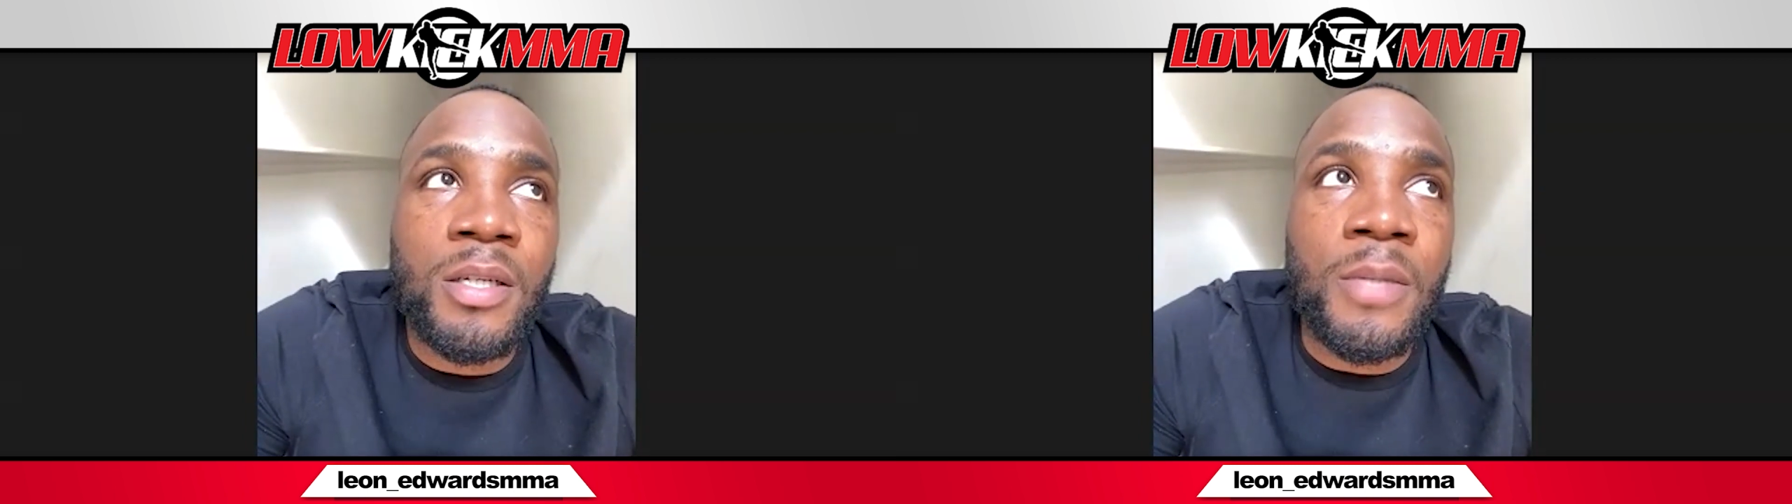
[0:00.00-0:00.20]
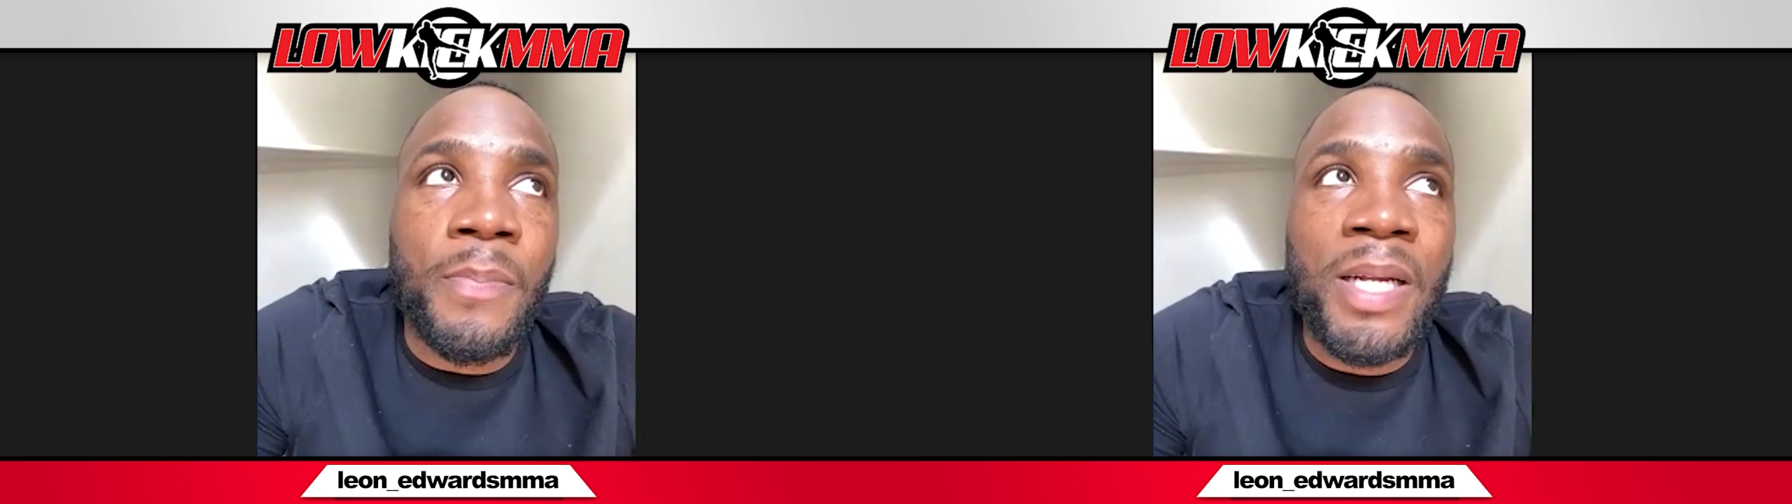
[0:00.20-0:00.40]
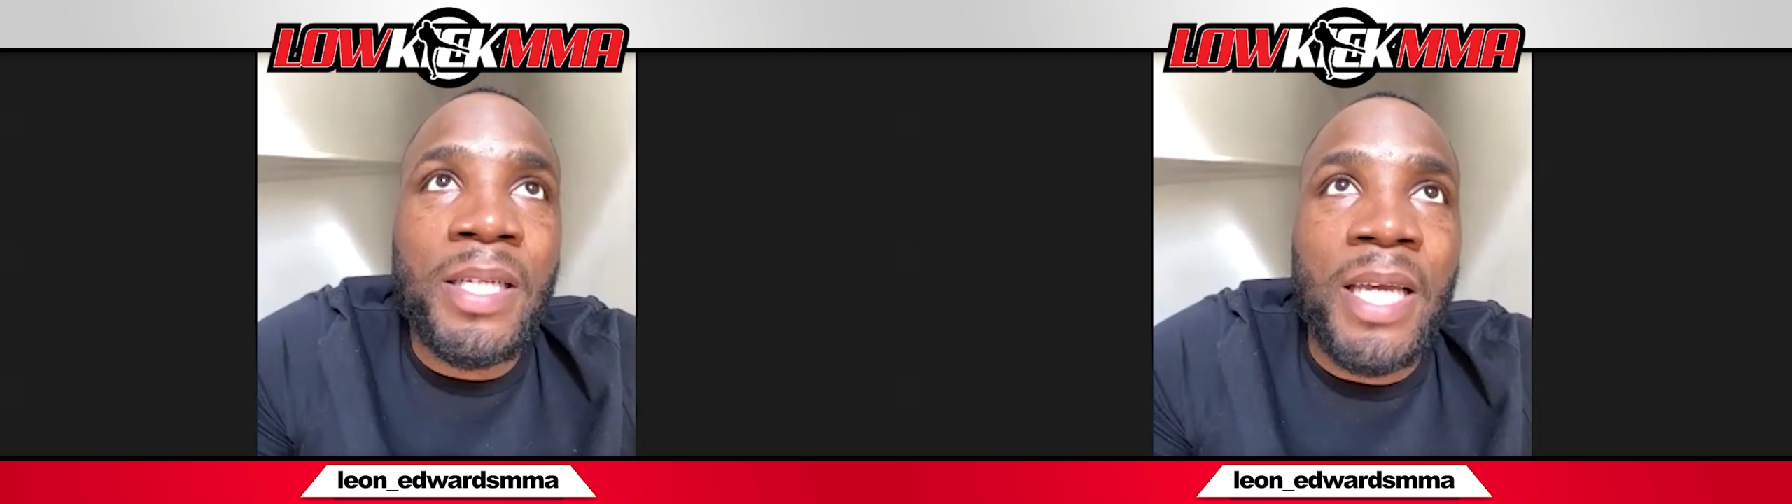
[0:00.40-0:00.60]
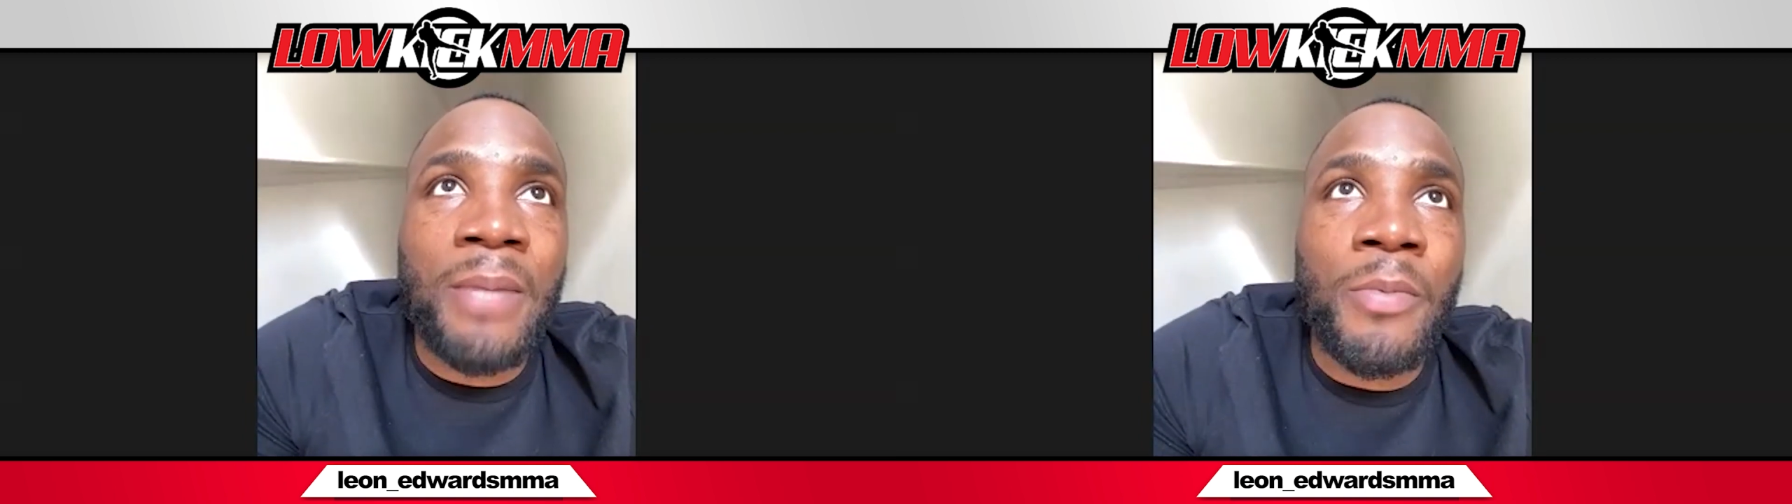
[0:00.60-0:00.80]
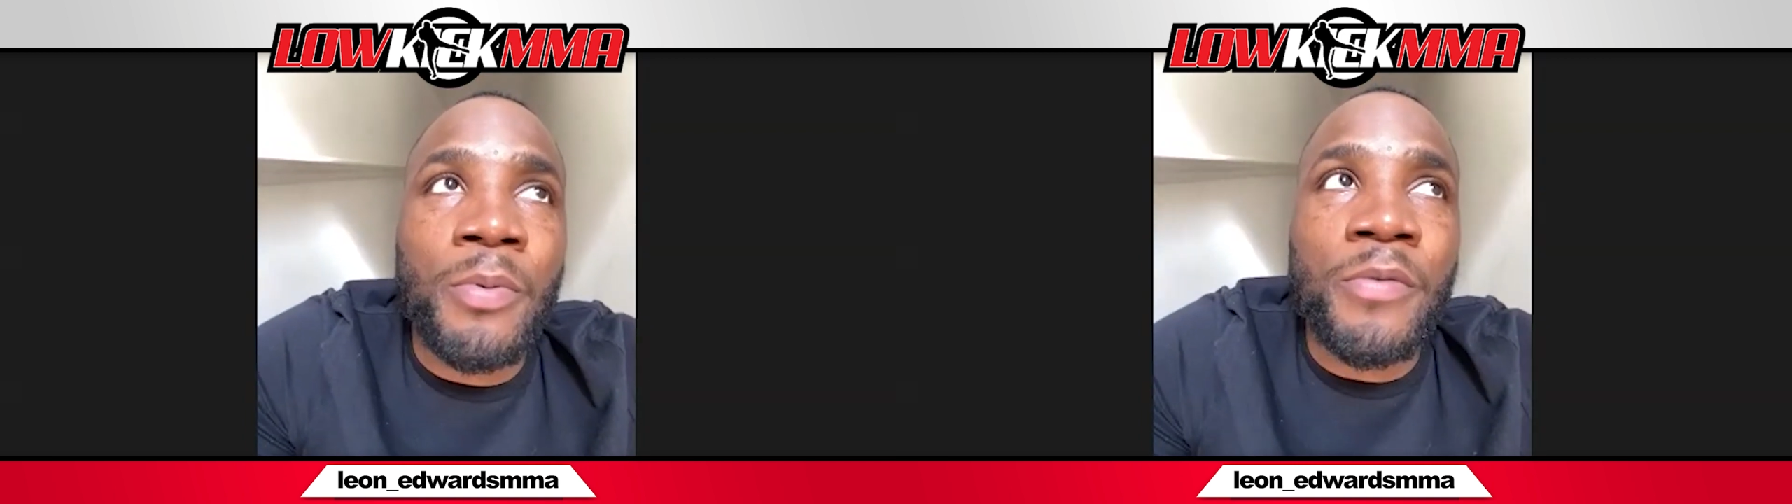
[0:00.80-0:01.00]
plan they
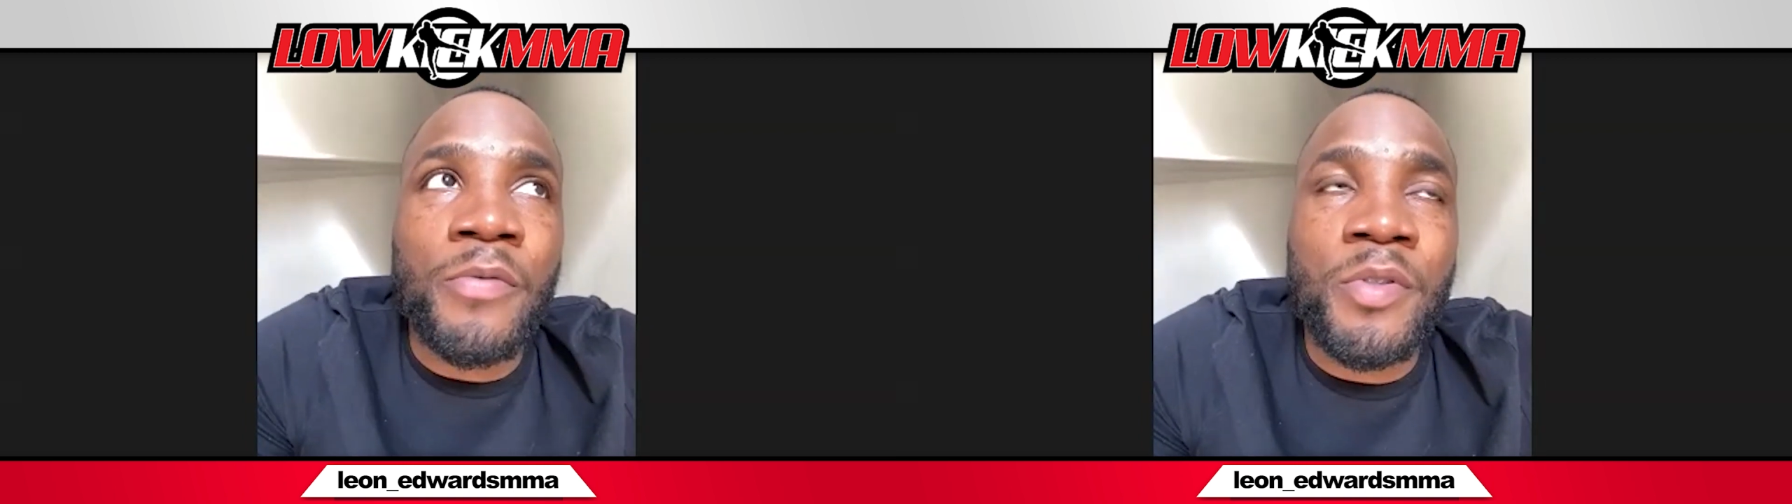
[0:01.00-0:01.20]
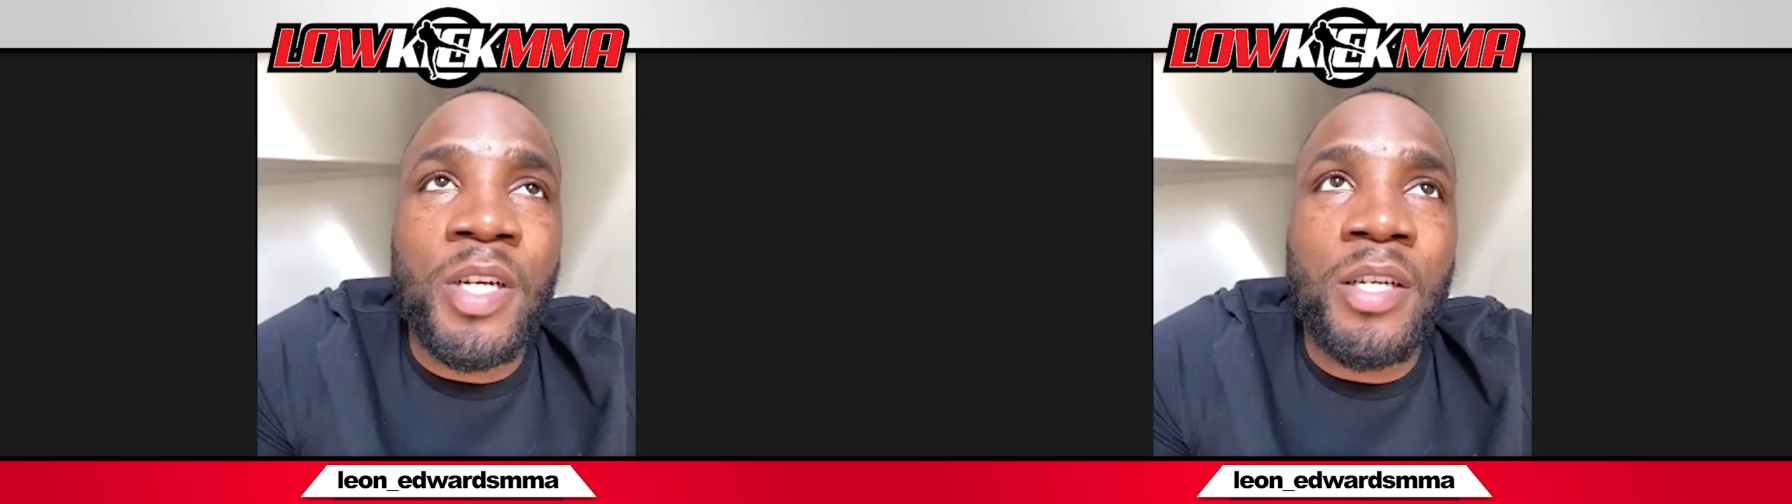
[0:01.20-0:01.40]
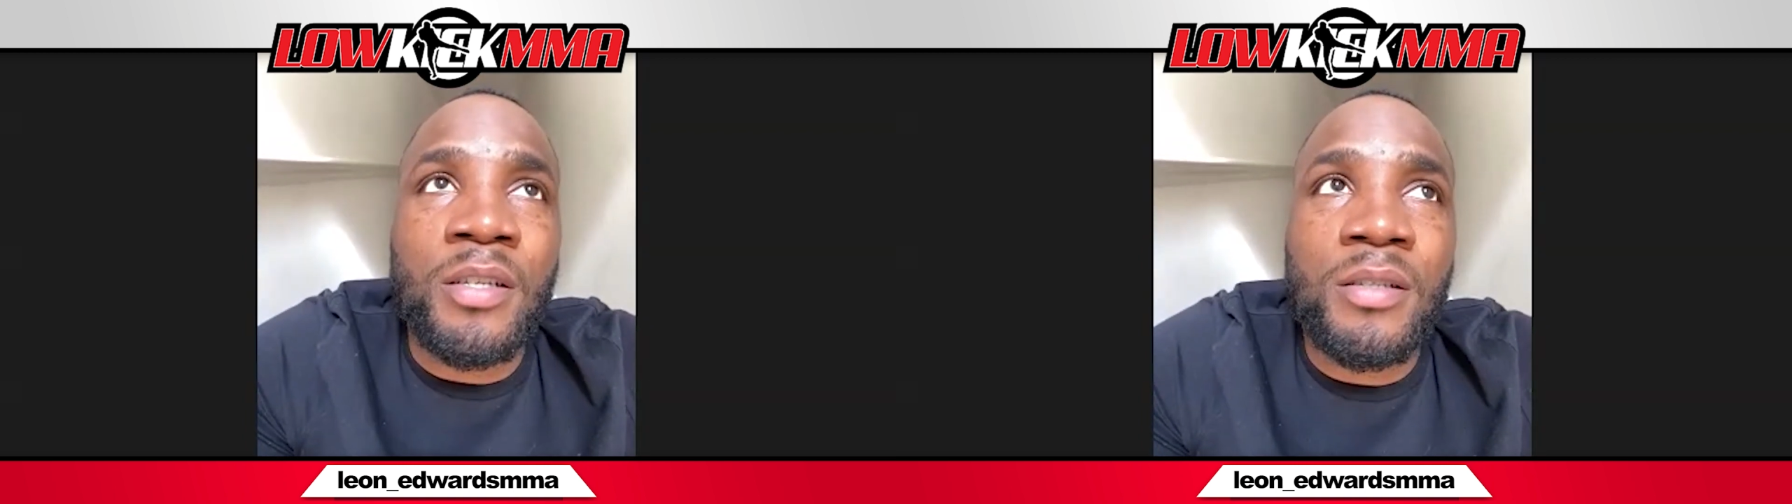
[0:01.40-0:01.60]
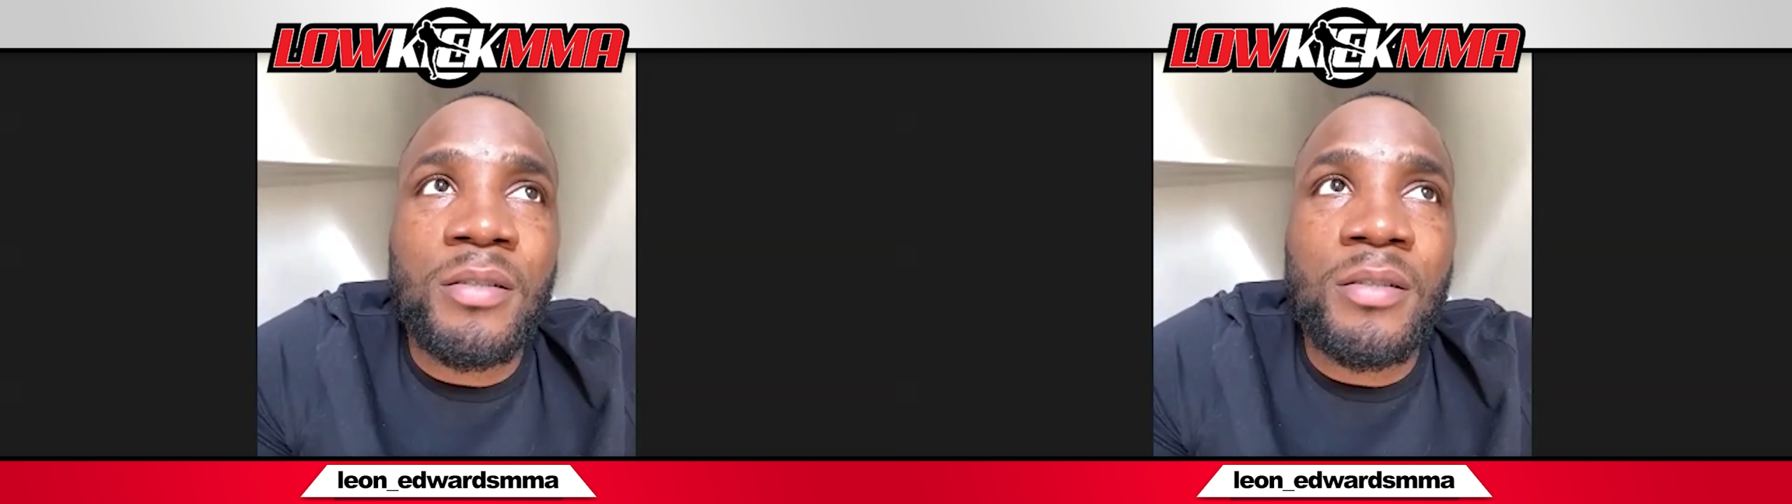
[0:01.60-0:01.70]
came up with was like